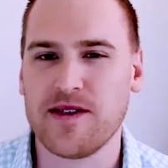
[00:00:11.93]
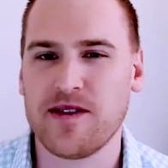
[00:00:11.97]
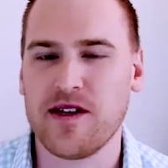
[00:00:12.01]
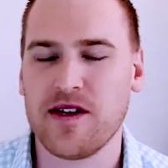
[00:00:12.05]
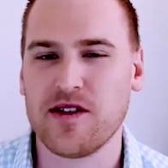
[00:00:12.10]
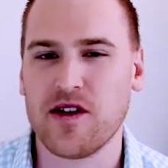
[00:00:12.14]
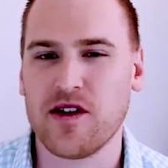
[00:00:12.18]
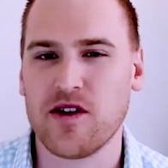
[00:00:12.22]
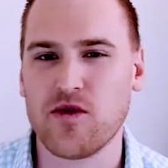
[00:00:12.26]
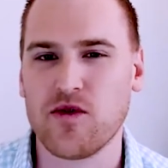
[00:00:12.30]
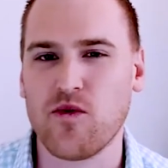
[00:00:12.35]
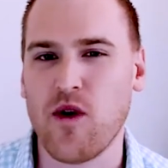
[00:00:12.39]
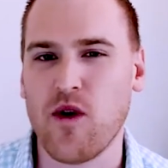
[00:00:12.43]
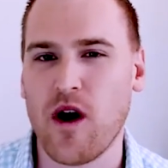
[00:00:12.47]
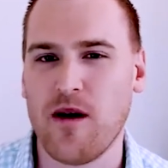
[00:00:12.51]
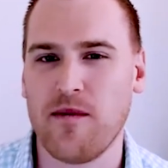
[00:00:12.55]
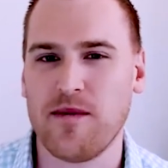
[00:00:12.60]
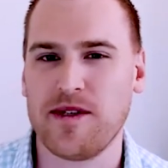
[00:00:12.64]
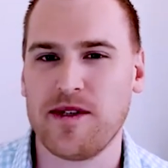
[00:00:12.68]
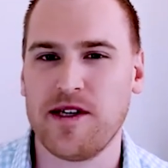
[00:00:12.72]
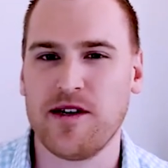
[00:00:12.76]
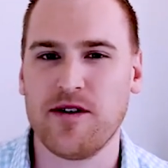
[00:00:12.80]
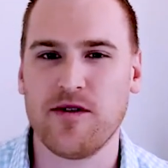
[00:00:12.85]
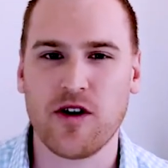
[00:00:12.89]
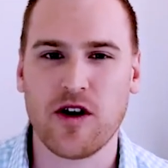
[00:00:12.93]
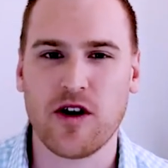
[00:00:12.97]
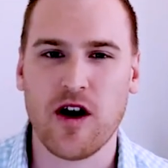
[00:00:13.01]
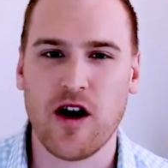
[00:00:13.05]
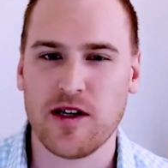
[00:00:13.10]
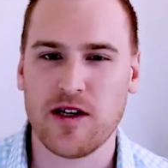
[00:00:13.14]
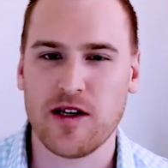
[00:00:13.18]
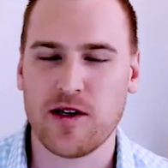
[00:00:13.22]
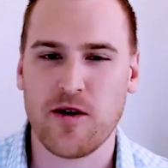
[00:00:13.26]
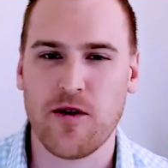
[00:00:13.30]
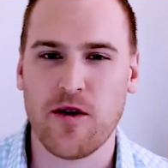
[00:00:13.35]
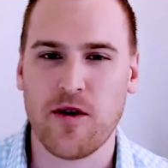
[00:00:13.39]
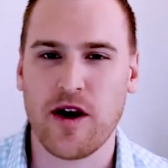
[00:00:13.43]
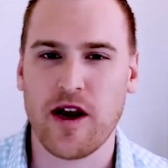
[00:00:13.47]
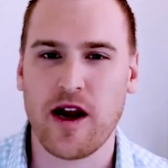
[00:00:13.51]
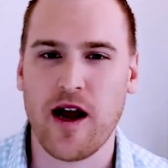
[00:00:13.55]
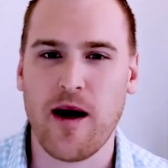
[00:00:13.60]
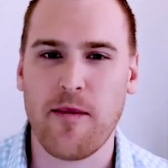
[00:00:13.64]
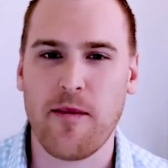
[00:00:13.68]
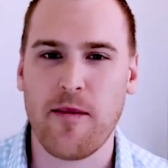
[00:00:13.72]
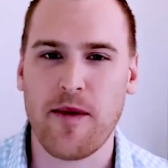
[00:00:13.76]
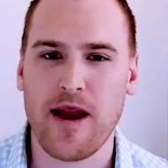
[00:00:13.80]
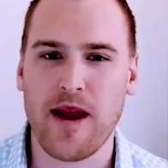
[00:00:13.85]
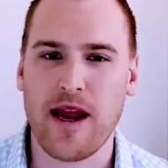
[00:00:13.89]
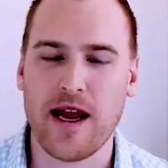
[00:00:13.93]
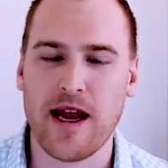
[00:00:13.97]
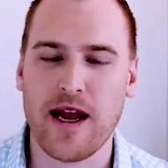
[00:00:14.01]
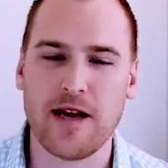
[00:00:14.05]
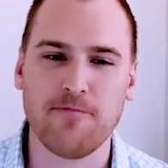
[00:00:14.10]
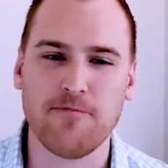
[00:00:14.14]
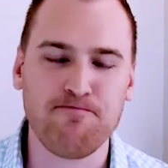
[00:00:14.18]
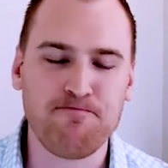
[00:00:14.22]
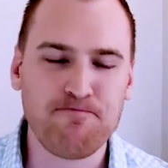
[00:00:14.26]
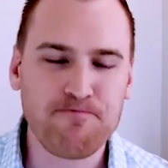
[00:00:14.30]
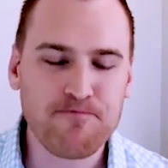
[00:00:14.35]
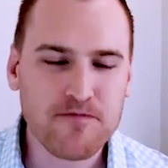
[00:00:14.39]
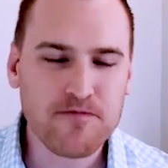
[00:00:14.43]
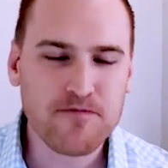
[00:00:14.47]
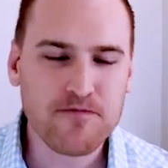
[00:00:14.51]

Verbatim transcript: things is raw material costs going up, and